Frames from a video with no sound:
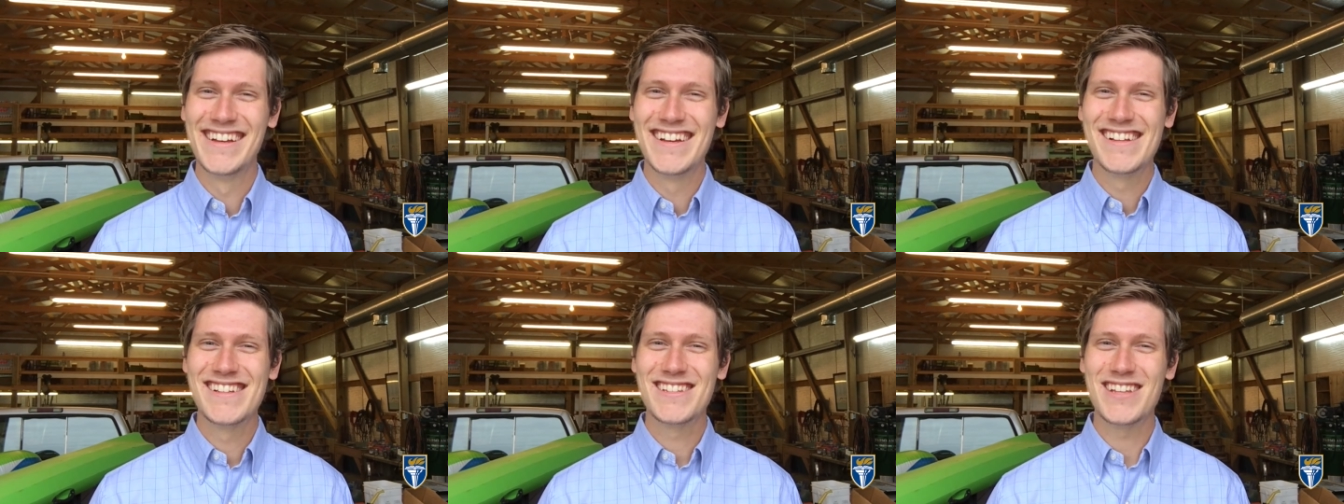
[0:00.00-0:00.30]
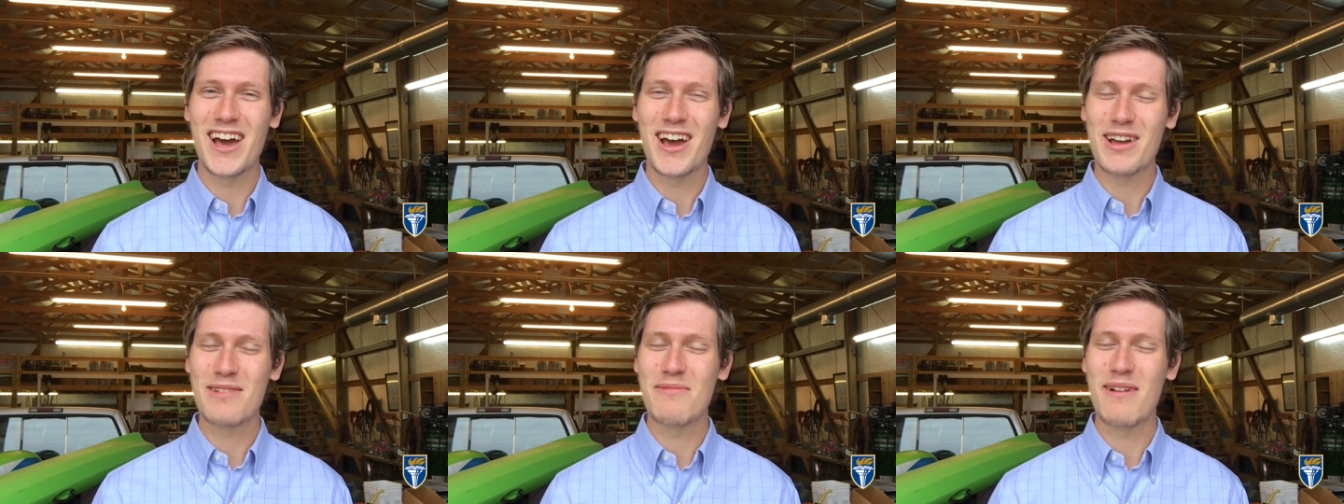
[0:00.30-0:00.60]

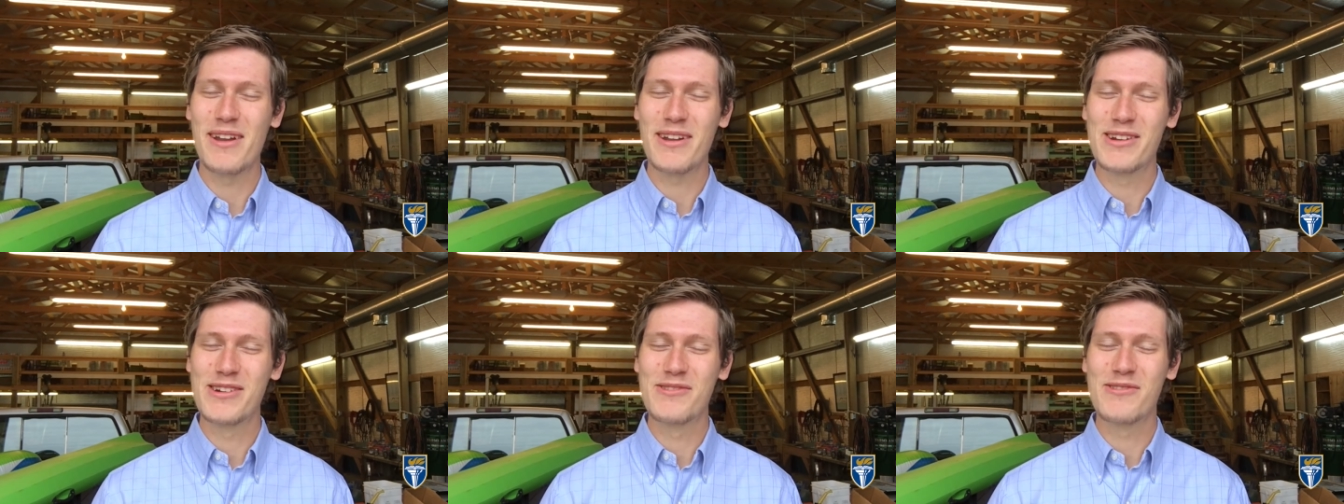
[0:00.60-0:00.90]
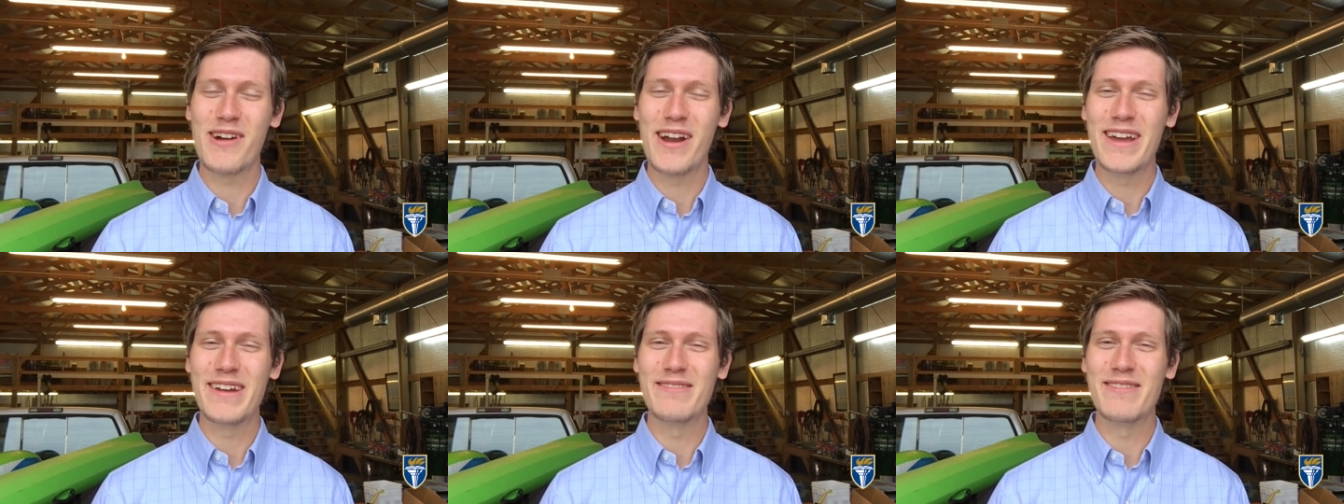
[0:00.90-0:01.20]
Talk about a
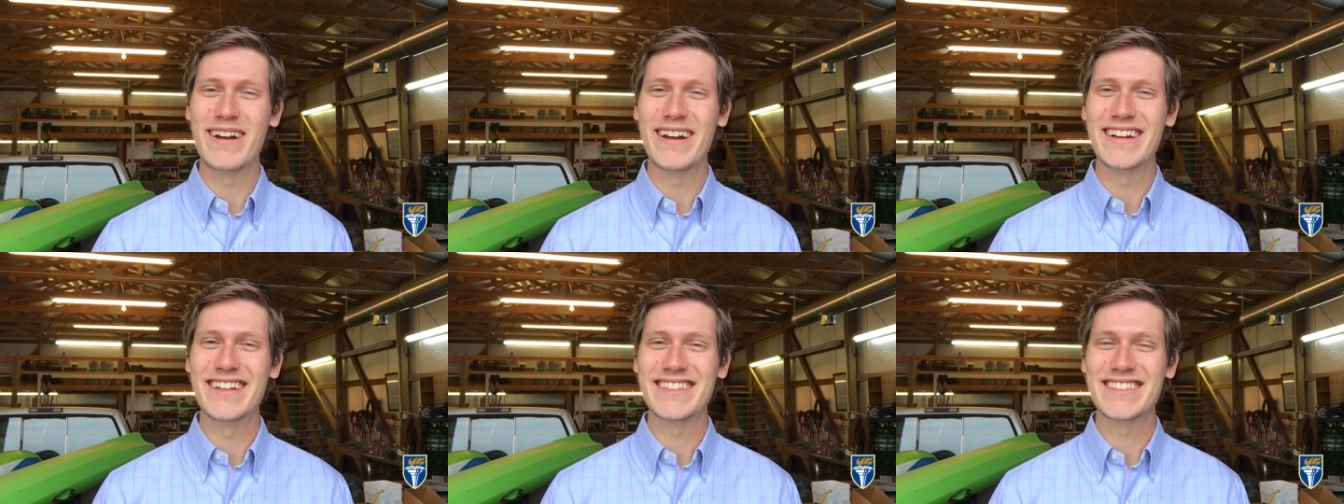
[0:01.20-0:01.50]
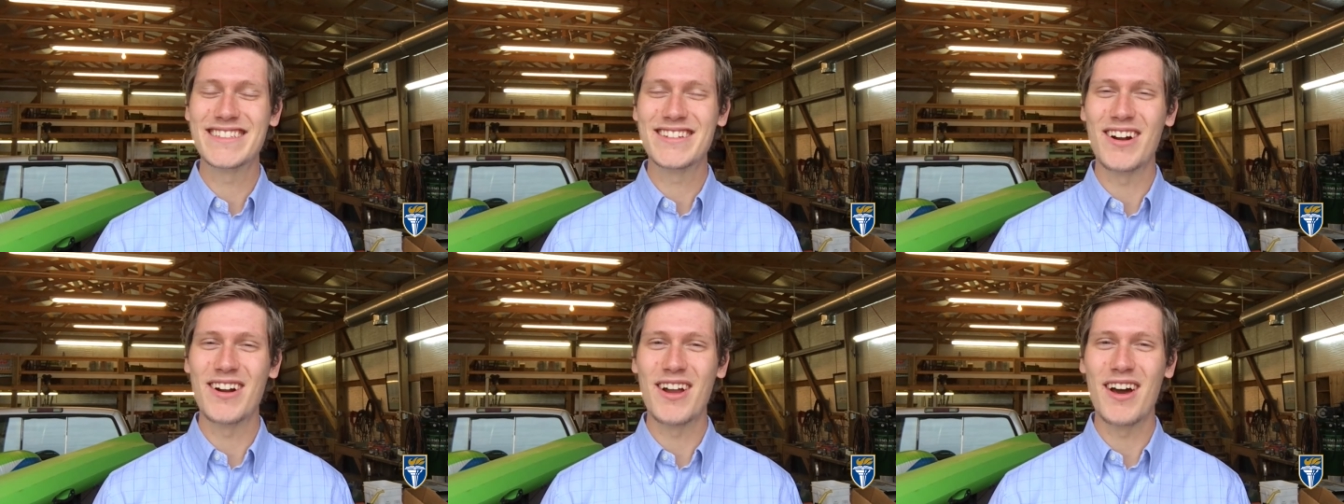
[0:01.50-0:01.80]
great way to
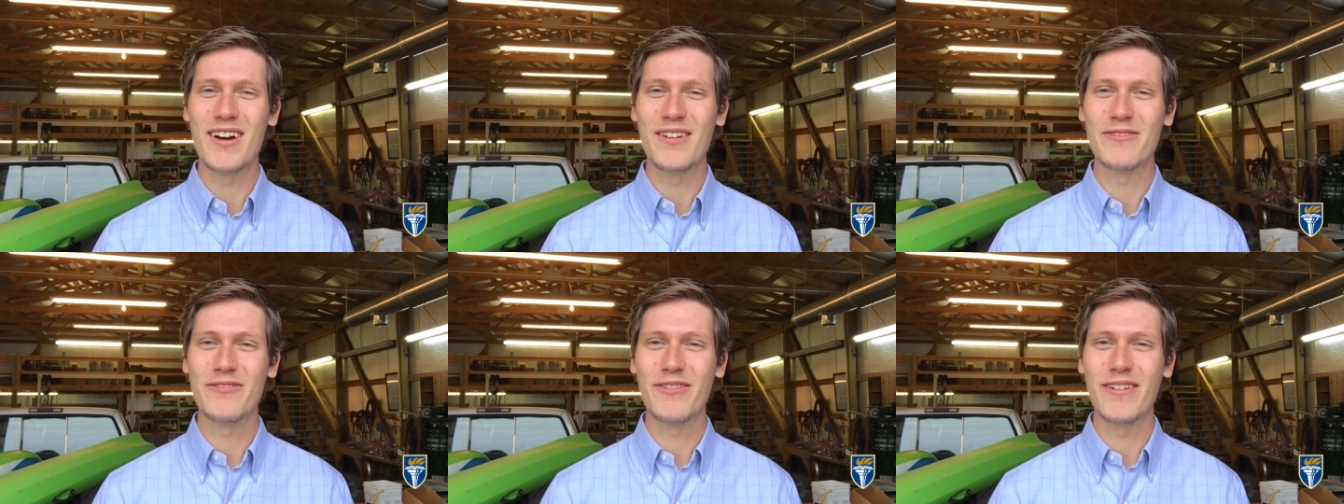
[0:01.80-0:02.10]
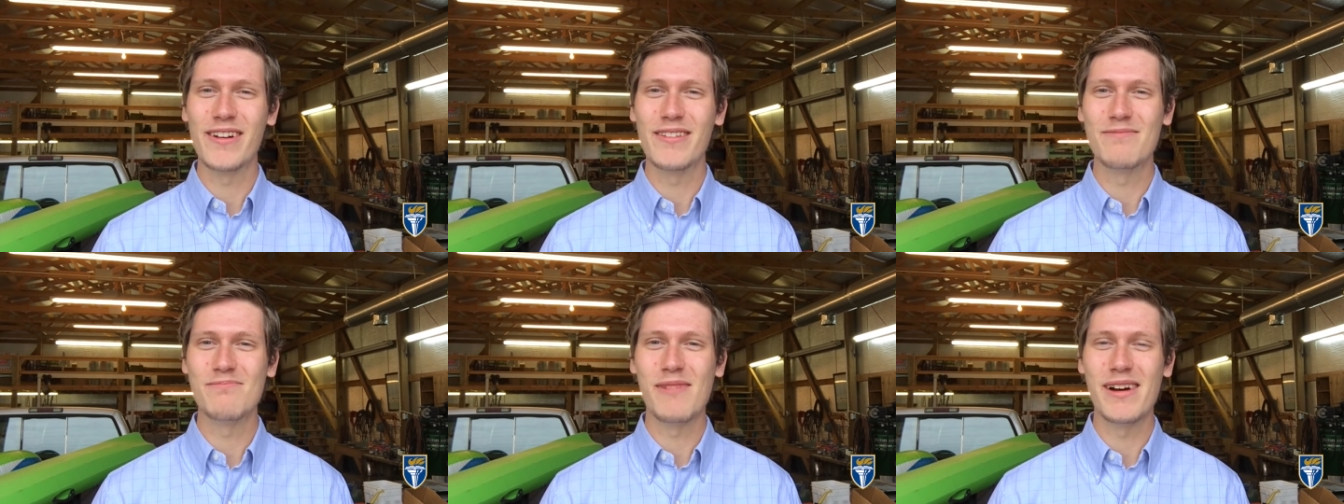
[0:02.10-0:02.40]
start off
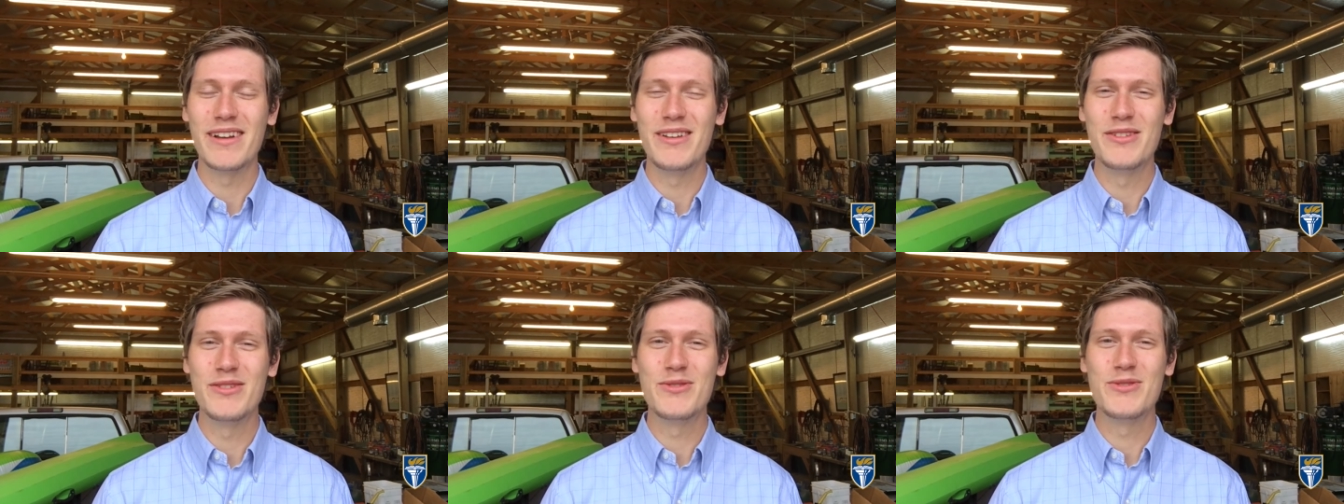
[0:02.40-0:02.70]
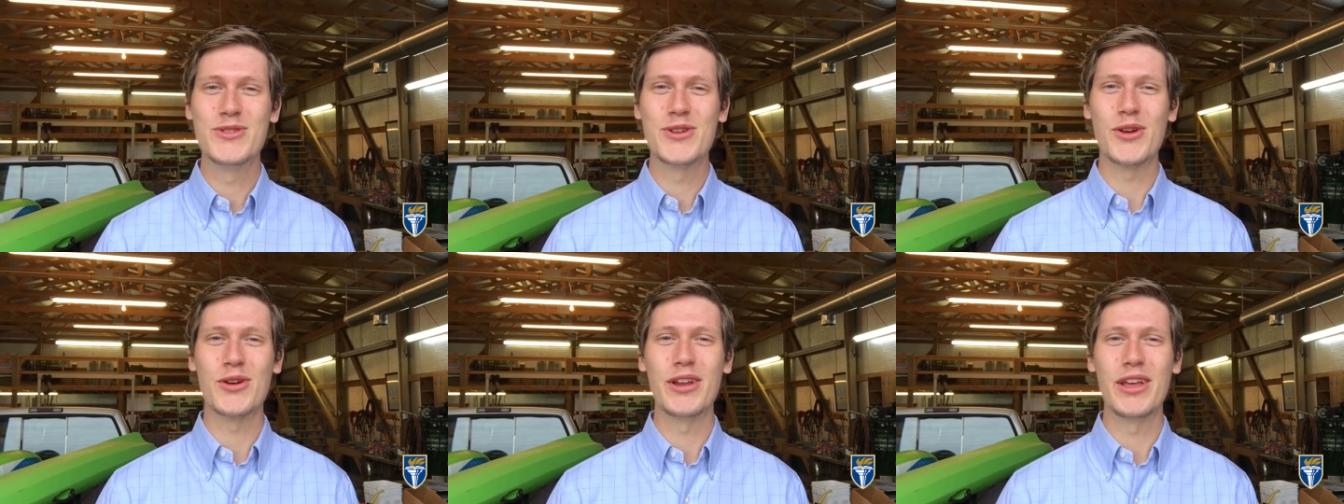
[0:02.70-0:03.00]
my new
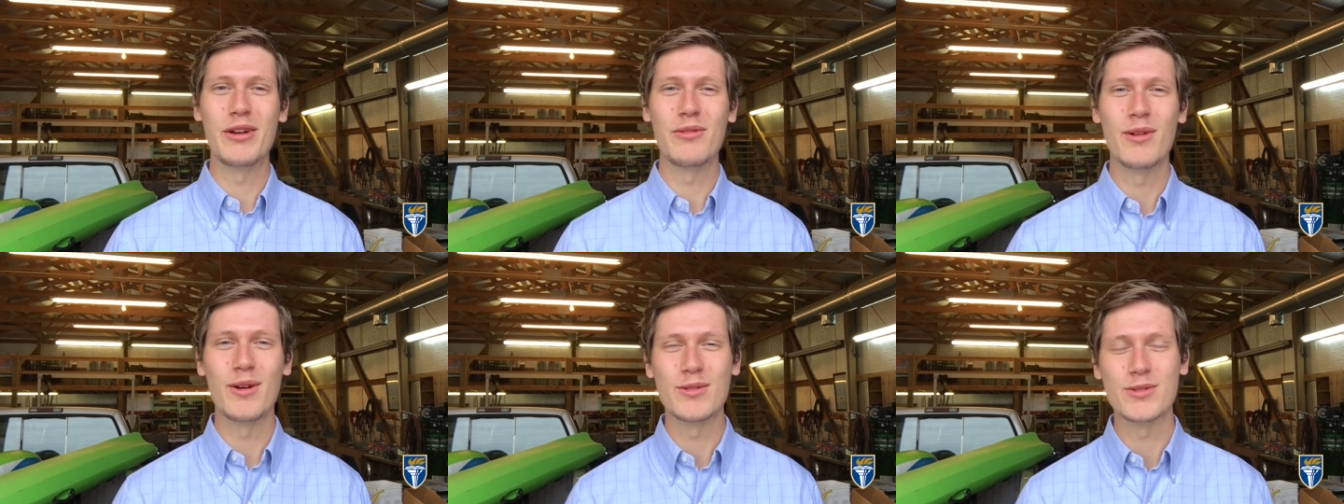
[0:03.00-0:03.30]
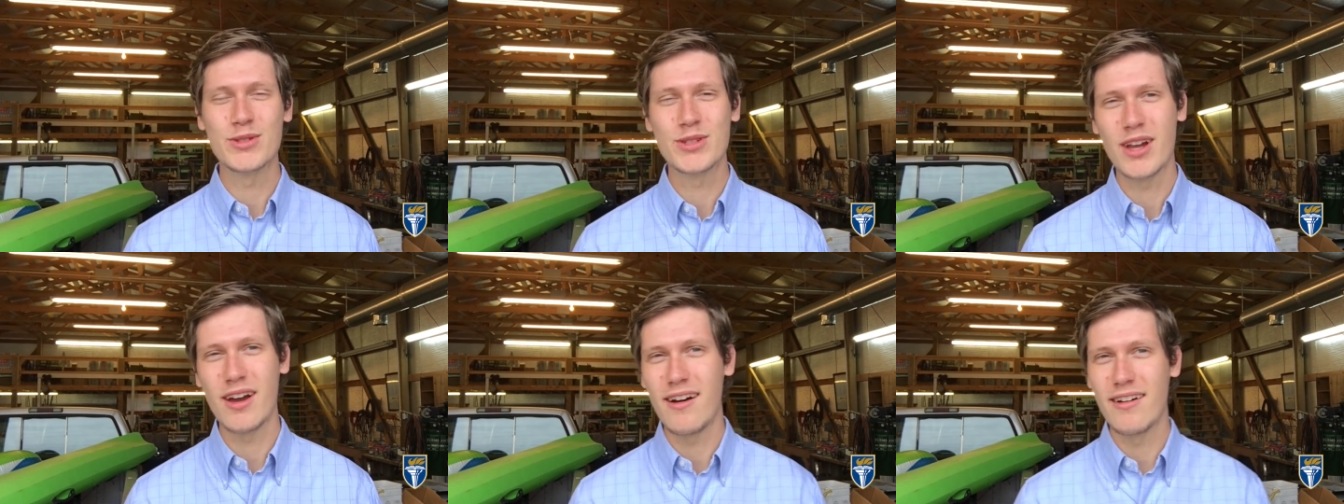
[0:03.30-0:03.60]
journey at
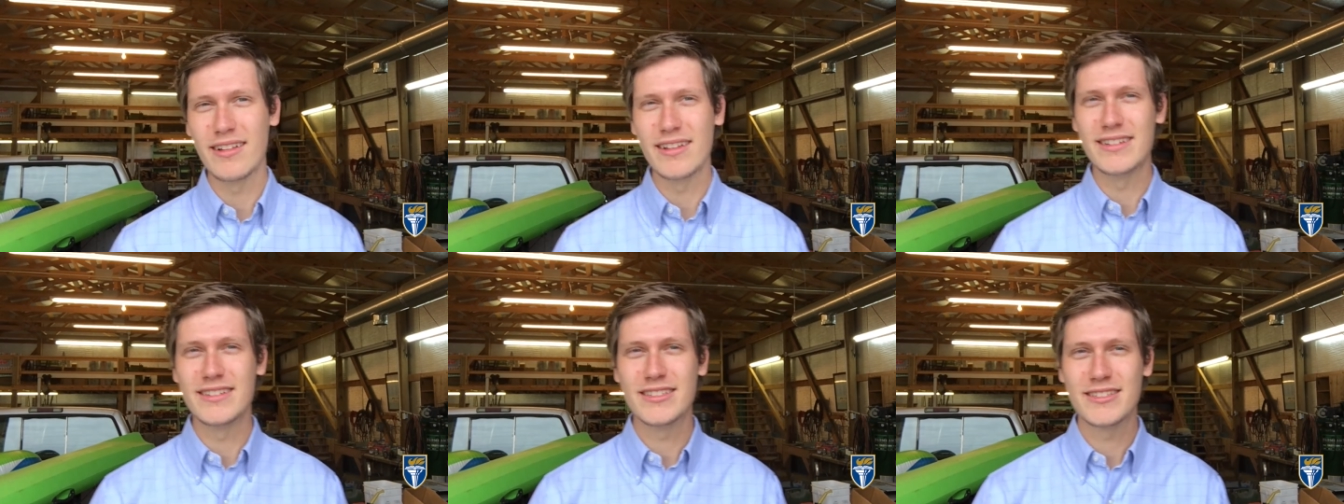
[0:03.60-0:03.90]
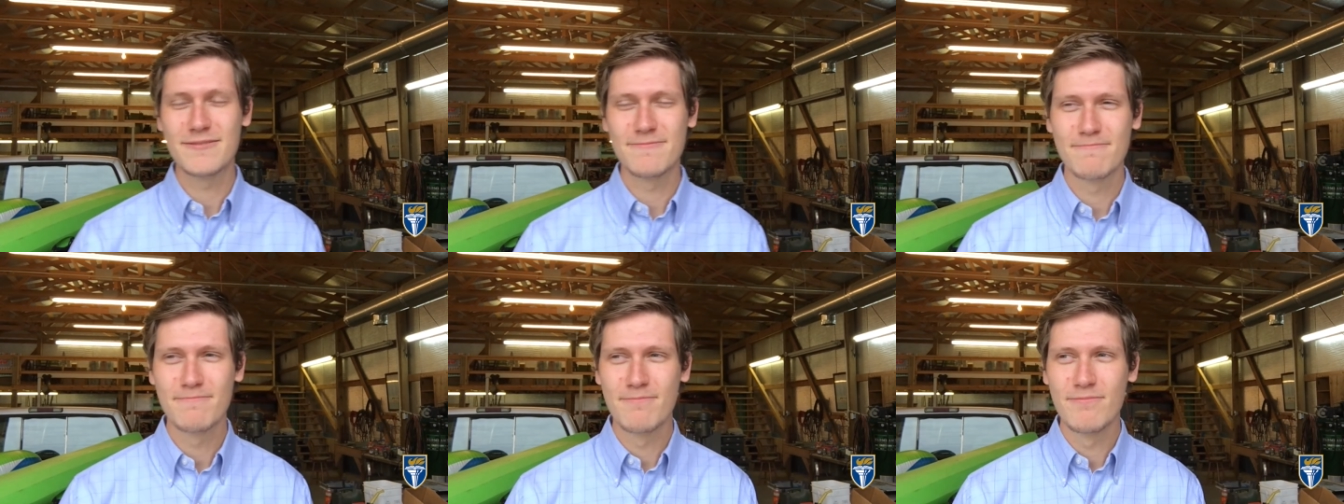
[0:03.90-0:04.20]
Welch College.